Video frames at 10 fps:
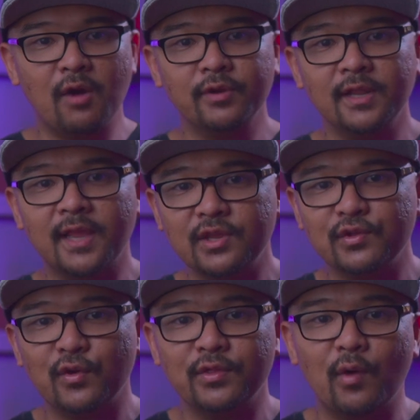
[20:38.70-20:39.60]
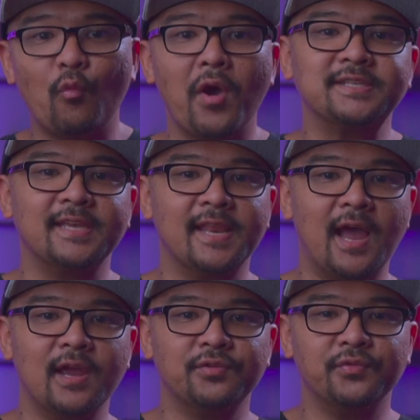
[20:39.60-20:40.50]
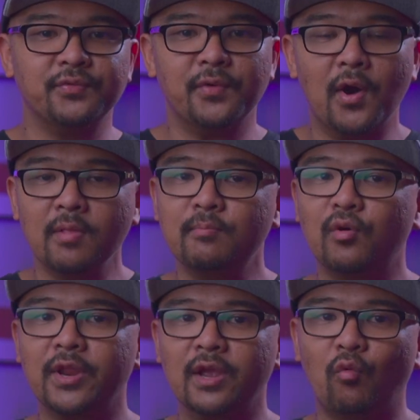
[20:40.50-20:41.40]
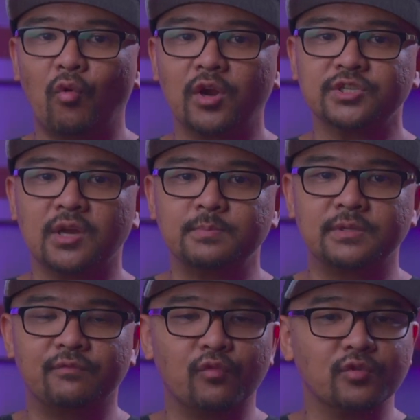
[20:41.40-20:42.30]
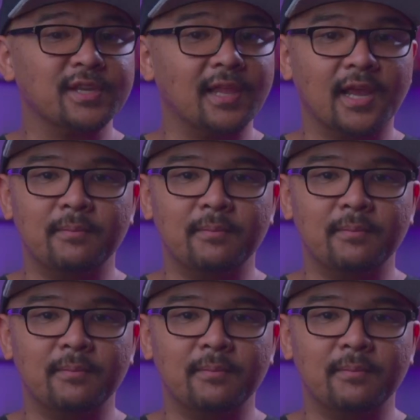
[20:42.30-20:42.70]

I want to let you know that Wes and I do onboarding workshops for select